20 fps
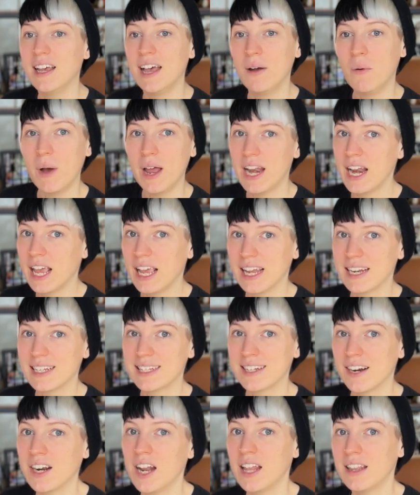why didn't I get a
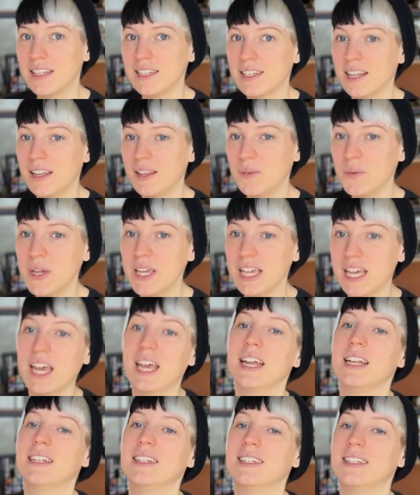start on this on the
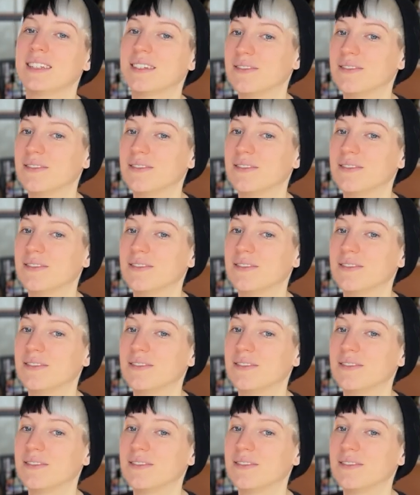weekend?